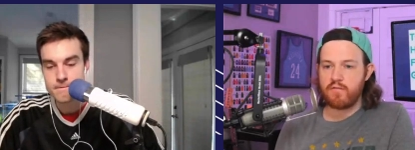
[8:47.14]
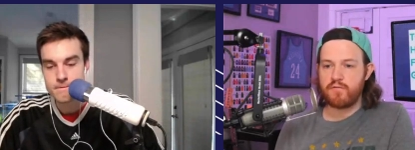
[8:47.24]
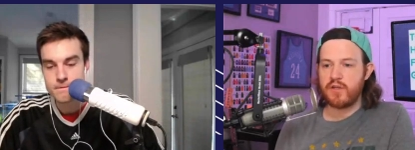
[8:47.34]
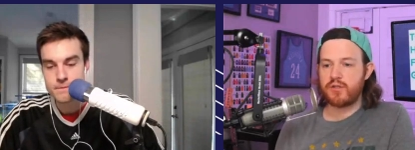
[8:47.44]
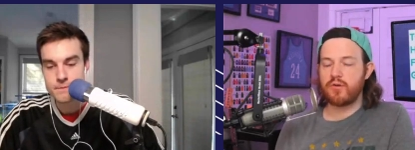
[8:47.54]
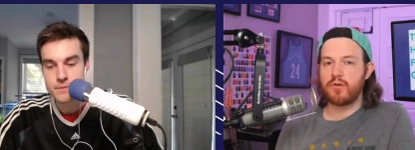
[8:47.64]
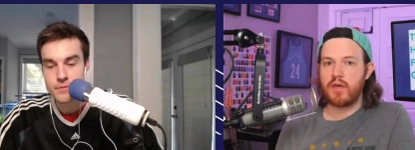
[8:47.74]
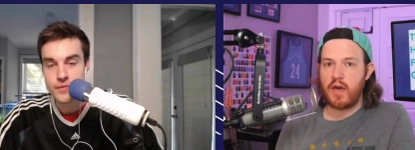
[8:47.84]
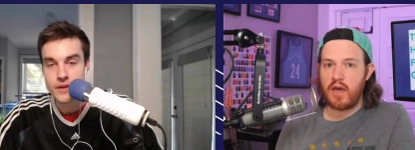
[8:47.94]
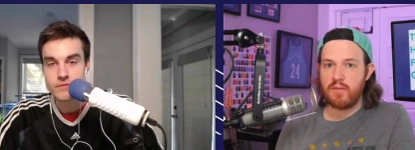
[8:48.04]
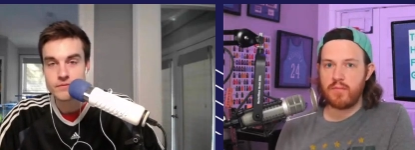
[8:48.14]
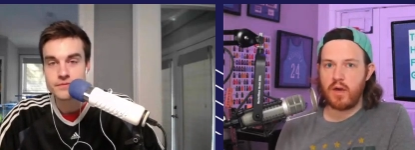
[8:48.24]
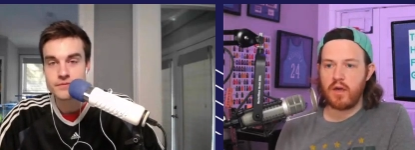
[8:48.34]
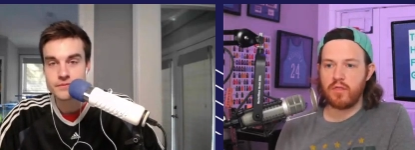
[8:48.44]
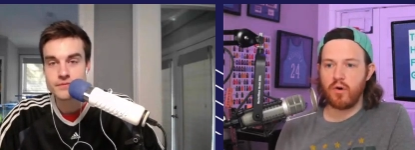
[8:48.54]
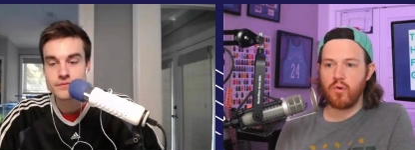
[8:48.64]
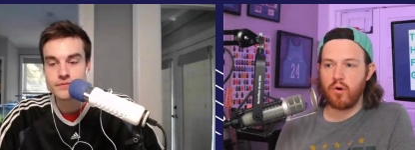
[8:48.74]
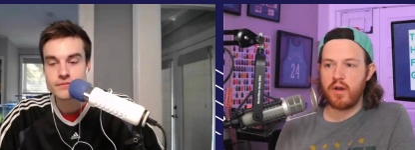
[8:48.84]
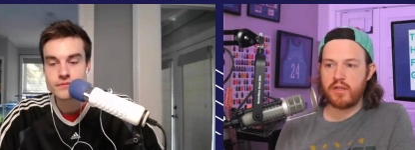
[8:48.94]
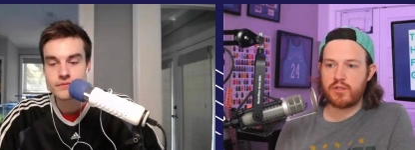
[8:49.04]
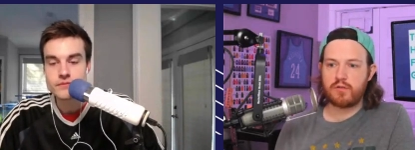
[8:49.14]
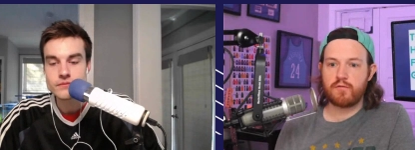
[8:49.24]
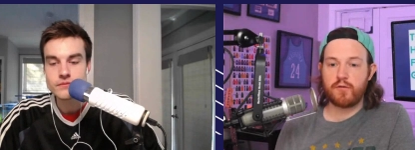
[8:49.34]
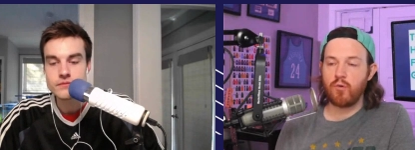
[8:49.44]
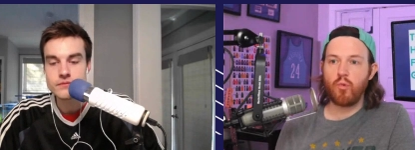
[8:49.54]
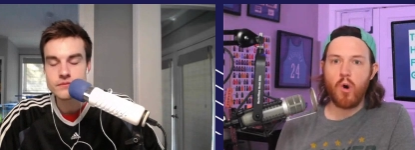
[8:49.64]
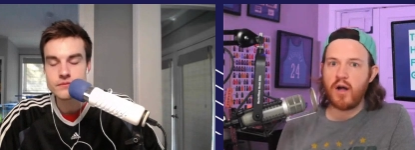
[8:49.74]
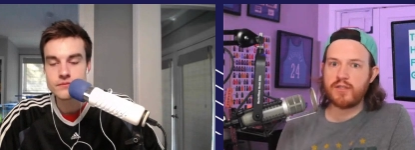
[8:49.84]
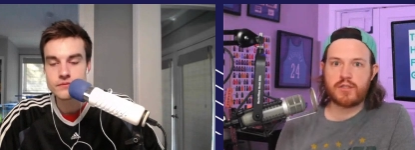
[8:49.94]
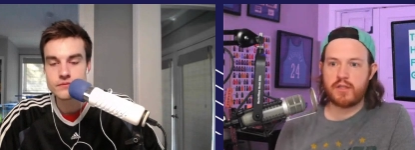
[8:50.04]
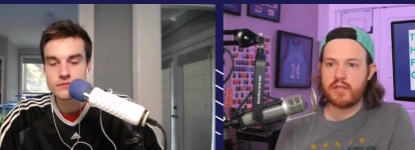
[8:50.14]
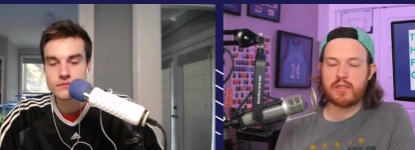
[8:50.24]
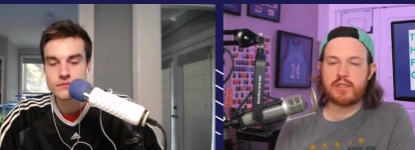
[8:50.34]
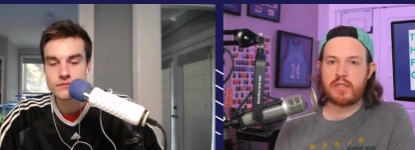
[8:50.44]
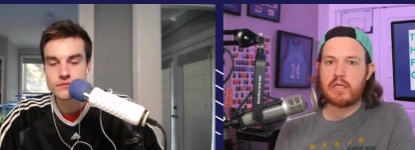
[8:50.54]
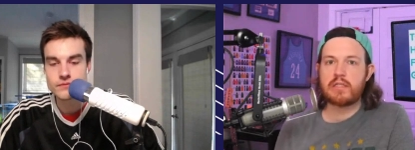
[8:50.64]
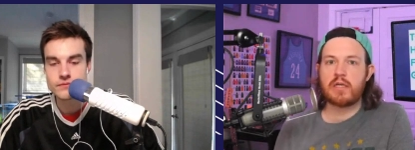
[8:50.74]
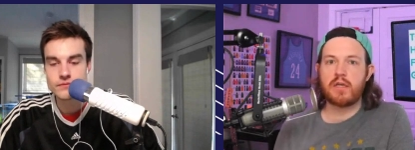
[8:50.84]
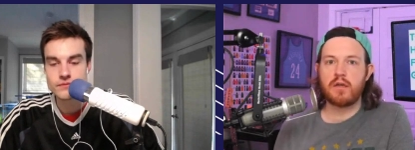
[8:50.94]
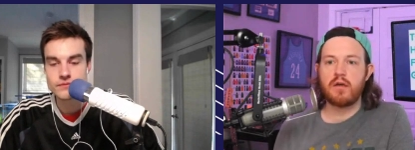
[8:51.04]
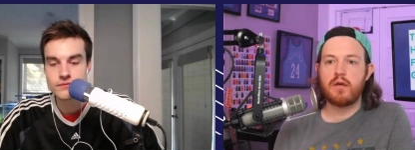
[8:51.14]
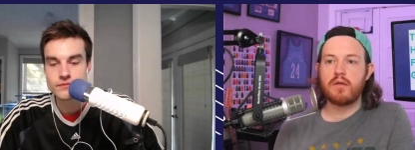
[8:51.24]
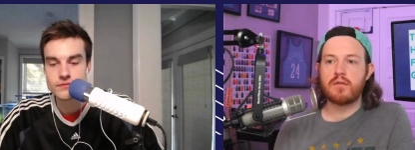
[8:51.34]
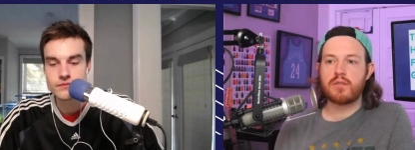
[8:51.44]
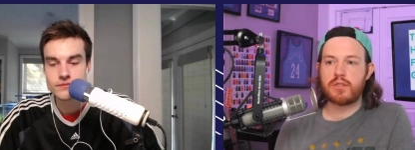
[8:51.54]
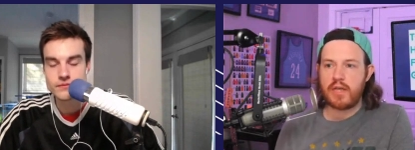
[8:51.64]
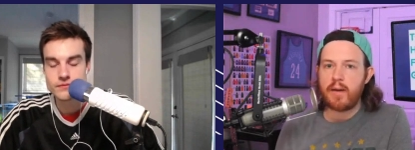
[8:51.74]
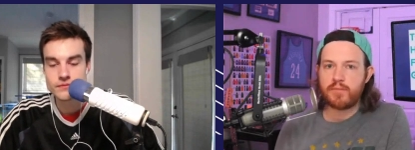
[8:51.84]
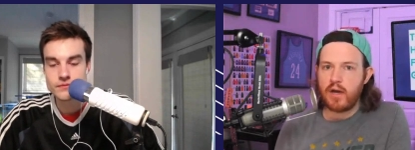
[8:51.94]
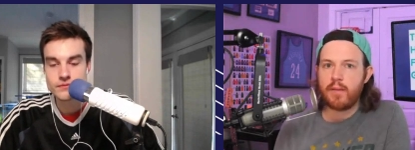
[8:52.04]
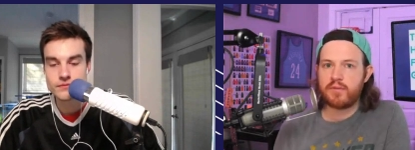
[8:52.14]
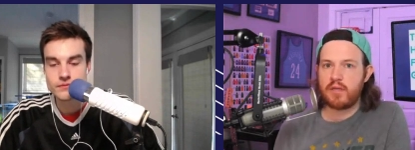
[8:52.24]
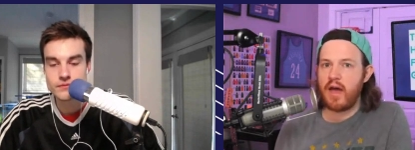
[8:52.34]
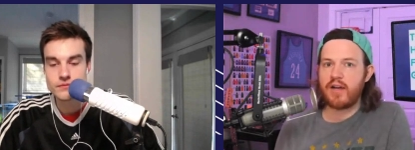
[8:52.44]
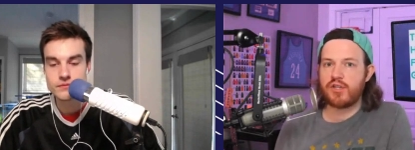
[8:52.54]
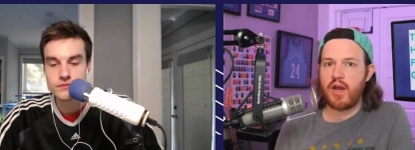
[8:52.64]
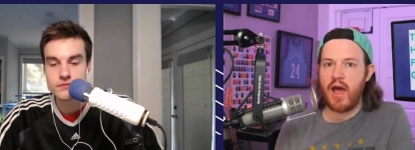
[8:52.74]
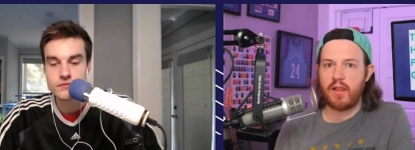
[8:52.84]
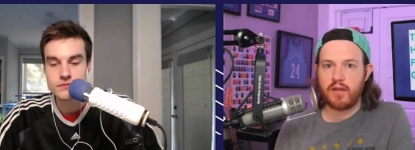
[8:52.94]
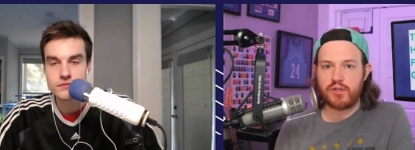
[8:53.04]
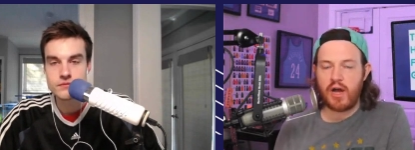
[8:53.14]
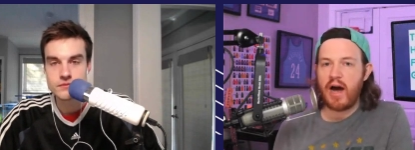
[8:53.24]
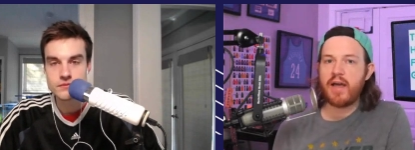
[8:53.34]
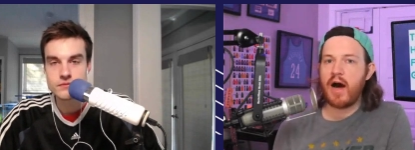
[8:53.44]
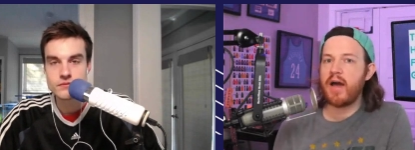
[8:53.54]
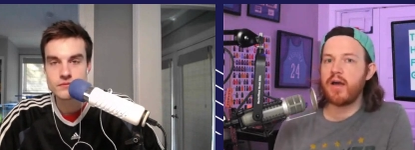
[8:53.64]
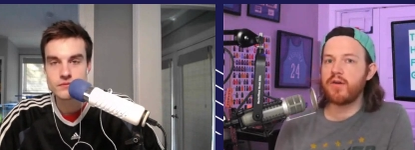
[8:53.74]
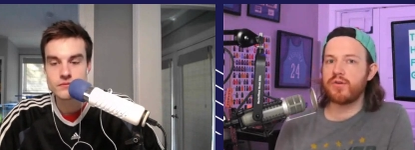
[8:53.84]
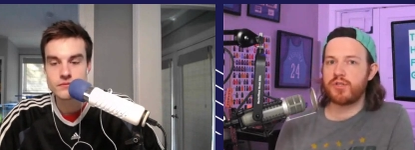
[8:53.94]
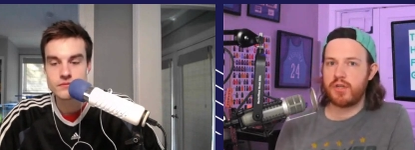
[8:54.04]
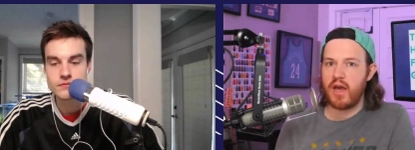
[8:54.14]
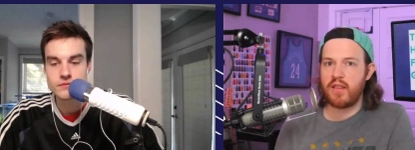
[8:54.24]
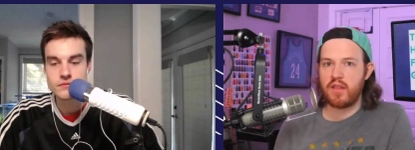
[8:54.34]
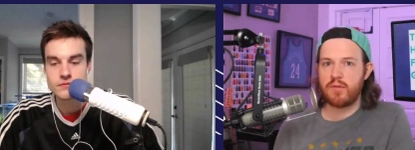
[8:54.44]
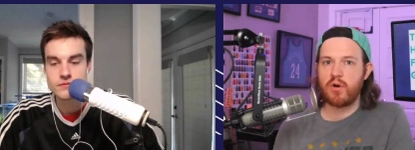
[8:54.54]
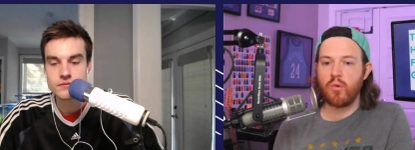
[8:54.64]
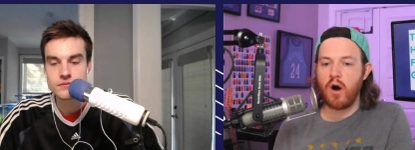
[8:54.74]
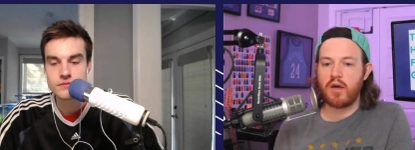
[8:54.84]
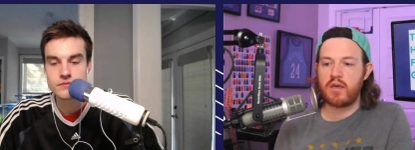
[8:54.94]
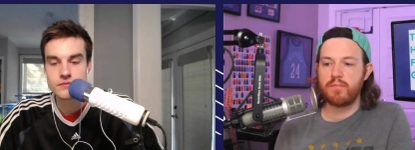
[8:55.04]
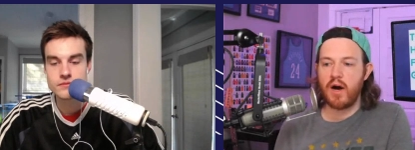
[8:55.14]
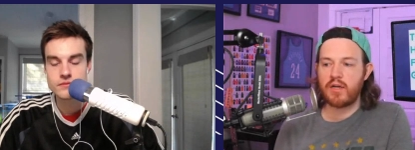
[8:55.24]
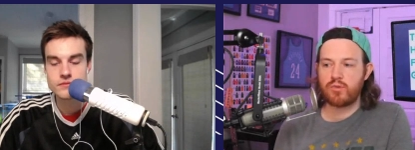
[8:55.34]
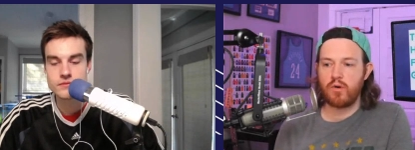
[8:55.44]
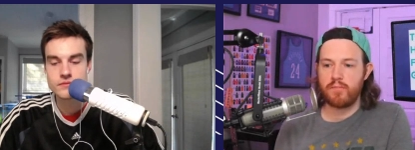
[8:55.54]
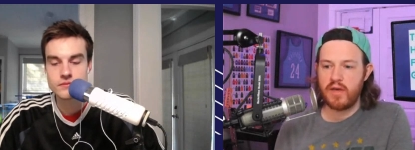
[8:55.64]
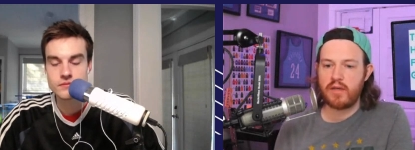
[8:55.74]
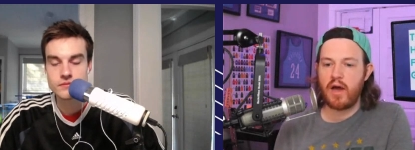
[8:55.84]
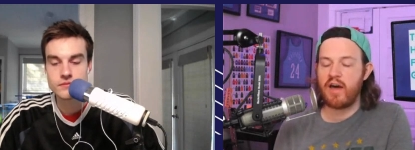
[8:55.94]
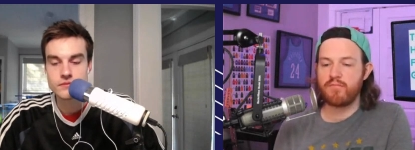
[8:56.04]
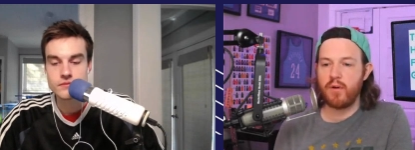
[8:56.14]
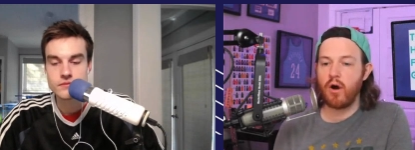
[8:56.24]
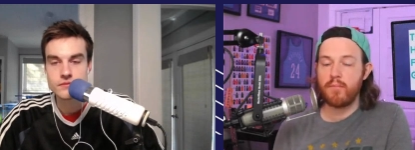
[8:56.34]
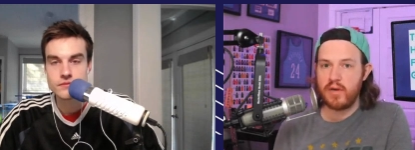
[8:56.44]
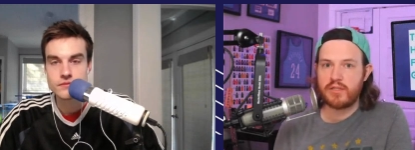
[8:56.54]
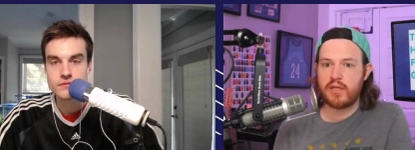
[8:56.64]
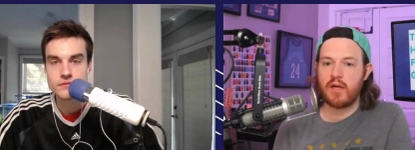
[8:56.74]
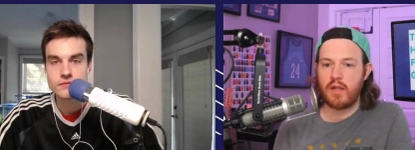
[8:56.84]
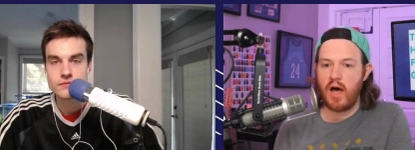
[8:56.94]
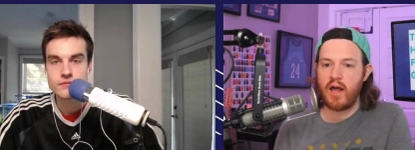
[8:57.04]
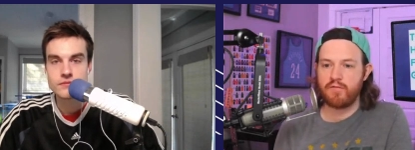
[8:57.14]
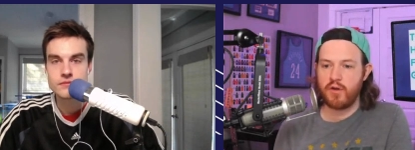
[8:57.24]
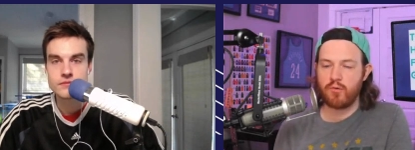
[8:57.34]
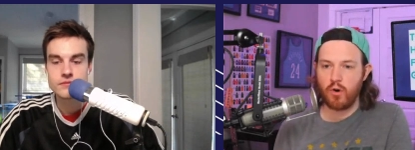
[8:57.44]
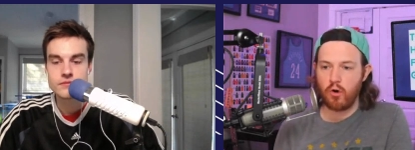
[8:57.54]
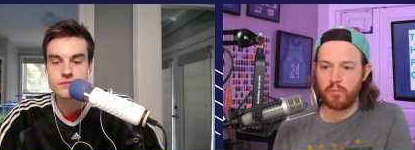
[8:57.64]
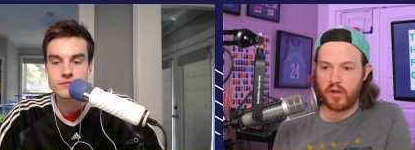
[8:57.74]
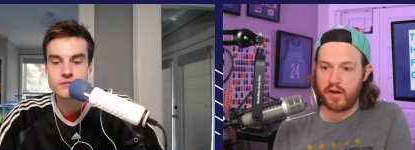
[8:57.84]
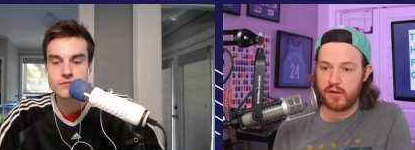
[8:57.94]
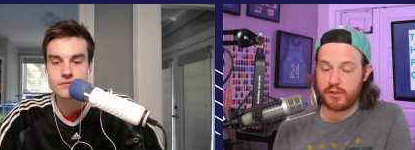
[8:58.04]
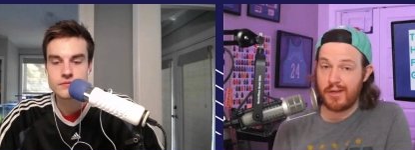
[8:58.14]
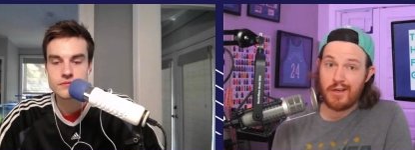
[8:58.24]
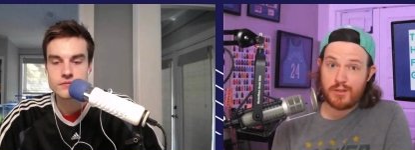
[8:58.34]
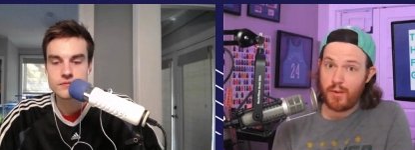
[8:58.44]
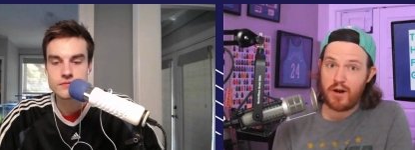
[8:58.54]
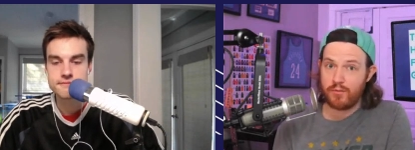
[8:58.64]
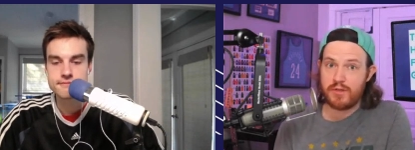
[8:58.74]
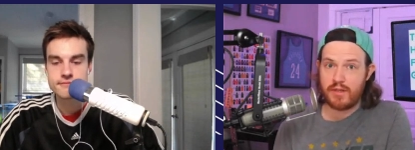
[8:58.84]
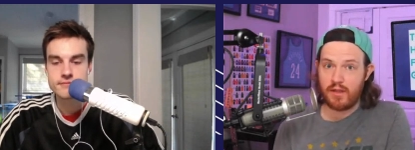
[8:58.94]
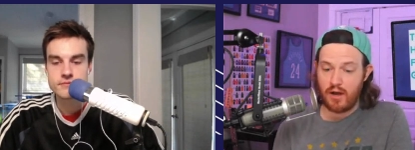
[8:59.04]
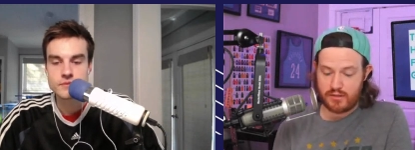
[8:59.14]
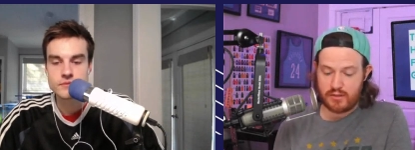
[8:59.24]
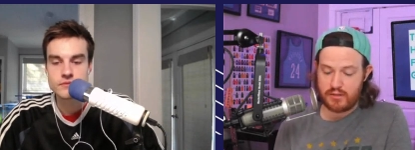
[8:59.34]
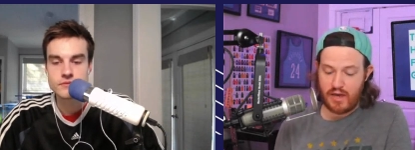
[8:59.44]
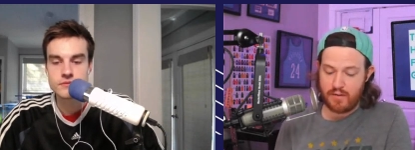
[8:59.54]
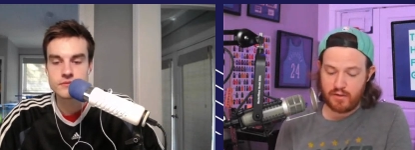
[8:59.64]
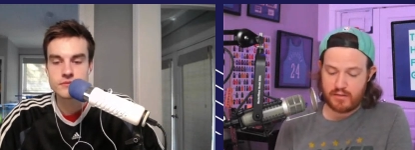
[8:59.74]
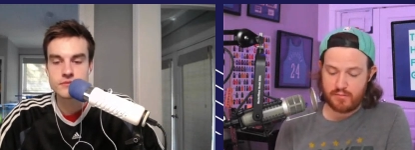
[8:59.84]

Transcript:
Speaker 1: physical game, and the Hornets, for once this season, stepped up to that challenge. I understand that the Milwaukee Bucks are missing a lot of their role players. It's part of the reason they lost this game because, I